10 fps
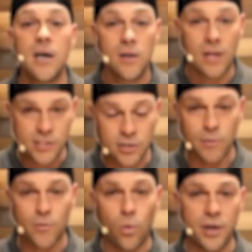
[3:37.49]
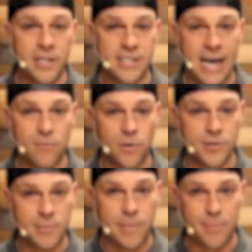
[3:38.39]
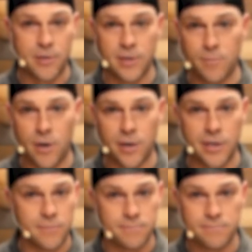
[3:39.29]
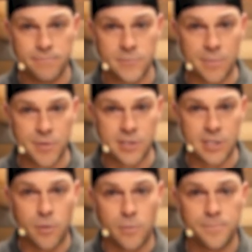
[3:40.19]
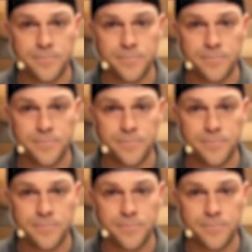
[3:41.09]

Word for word: Let's start with what is AdWords and pay-per-click marketing? Something simple.